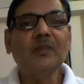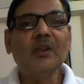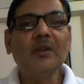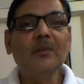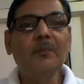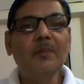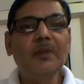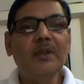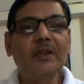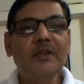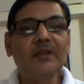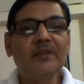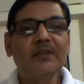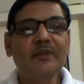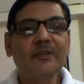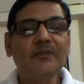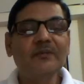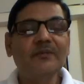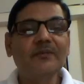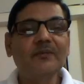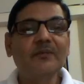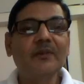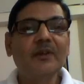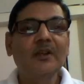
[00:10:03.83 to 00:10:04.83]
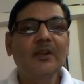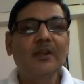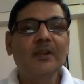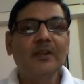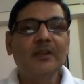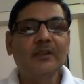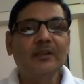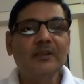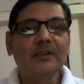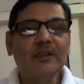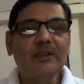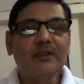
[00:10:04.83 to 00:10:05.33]
because of
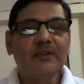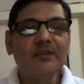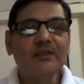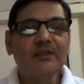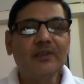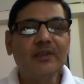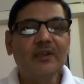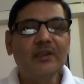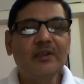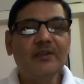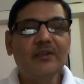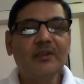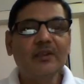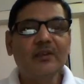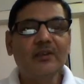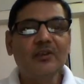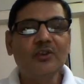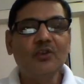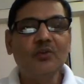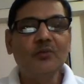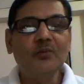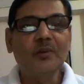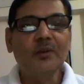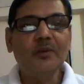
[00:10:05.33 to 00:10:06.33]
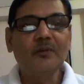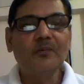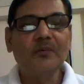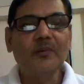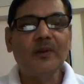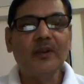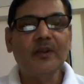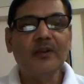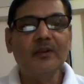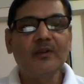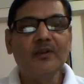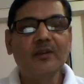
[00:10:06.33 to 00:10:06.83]
this reason you will
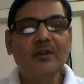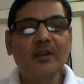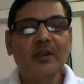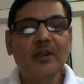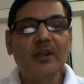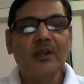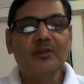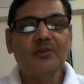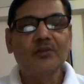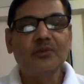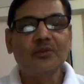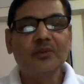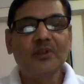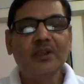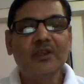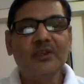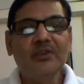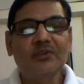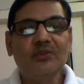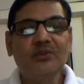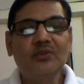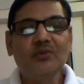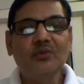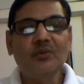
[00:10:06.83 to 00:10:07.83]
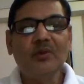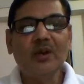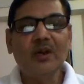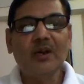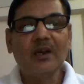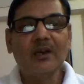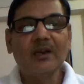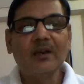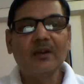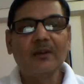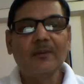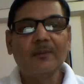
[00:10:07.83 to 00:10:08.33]
find, so these two
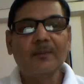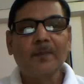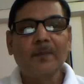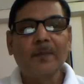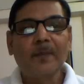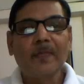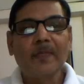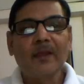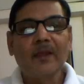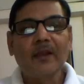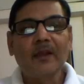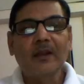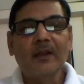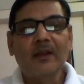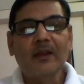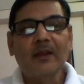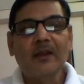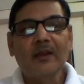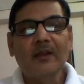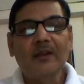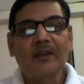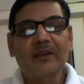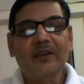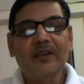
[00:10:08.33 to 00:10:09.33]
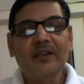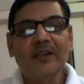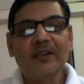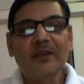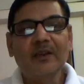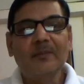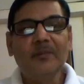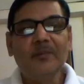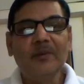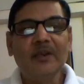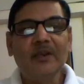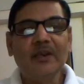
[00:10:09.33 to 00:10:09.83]
are
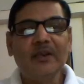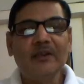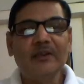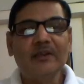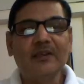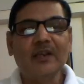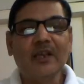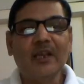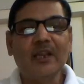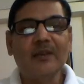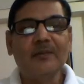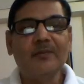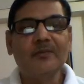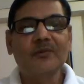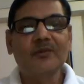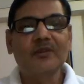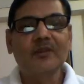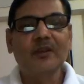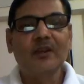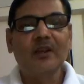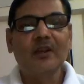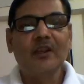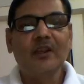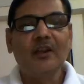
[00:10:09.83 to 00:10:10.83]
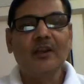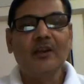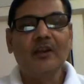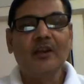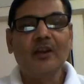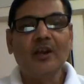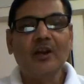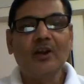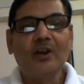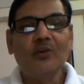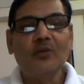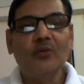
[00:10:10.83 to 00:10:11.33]
recombinant types.
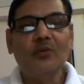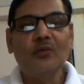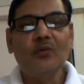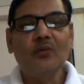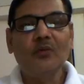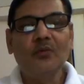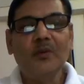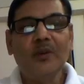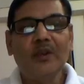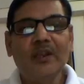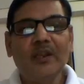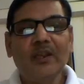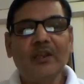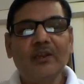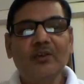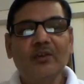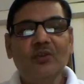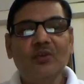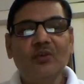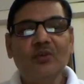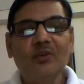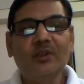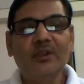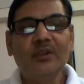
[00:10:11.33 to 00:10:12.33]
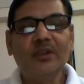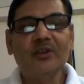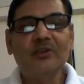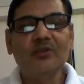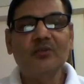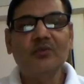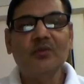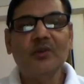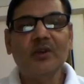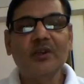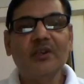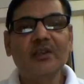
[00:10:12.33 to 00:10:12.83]
Now we can know
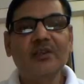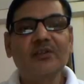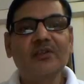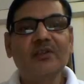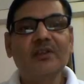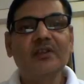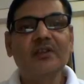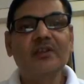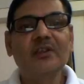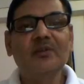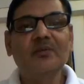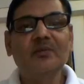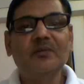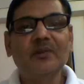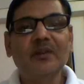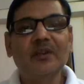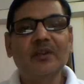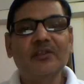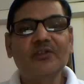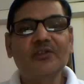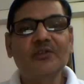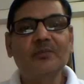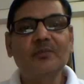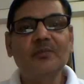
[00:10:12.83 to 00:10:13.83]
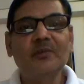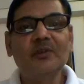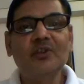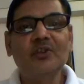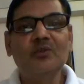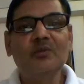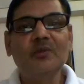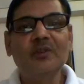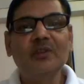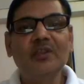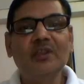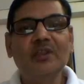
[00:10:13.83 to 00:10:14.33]
that what is the difference
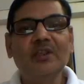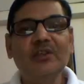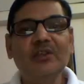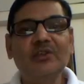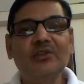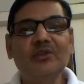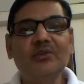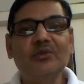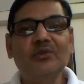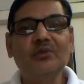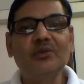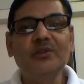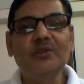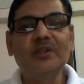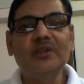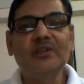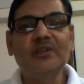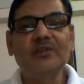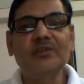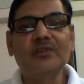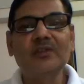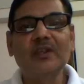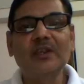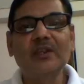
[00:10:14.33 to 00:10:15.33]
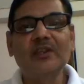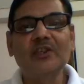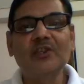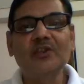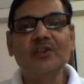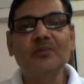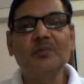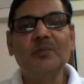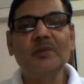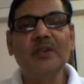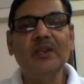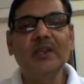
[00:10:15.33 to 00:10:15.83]
between these two genes, that
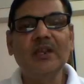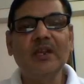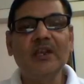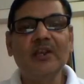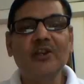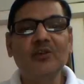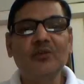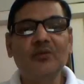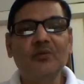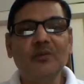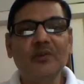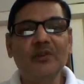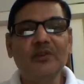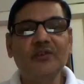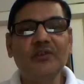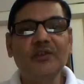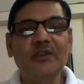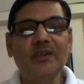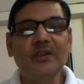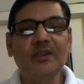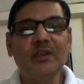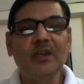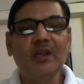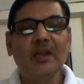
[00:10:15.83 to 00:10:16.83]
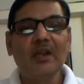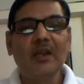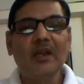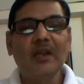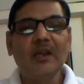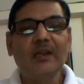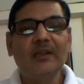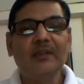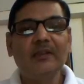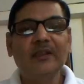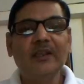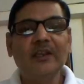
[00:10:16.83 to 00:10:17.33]
is B and VG,
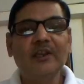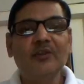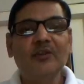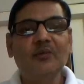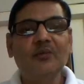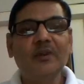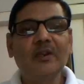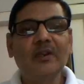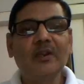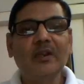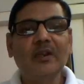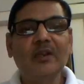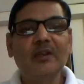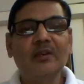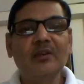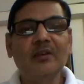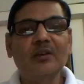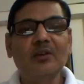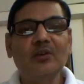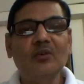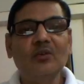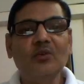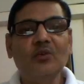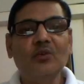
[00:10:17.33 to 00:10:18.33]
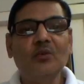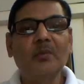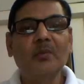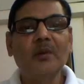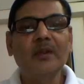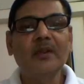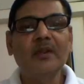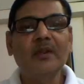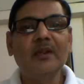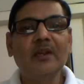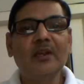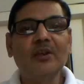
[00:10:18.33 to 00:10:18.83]
and that we can know
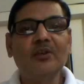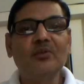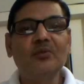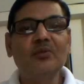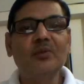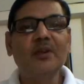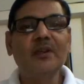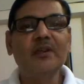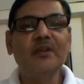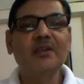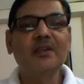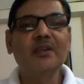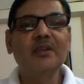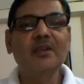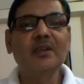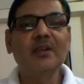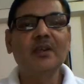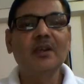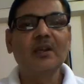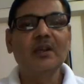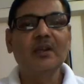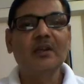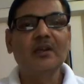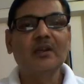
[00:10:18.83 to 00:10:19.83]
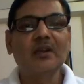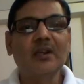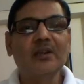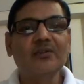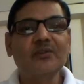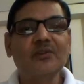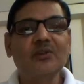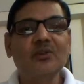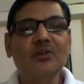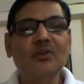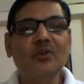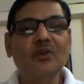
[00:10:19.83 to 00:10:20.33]
by calculating
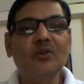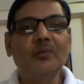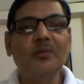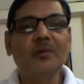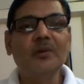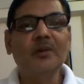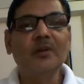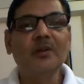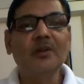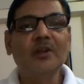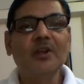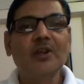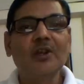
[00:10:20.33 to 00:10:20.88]
crossing over.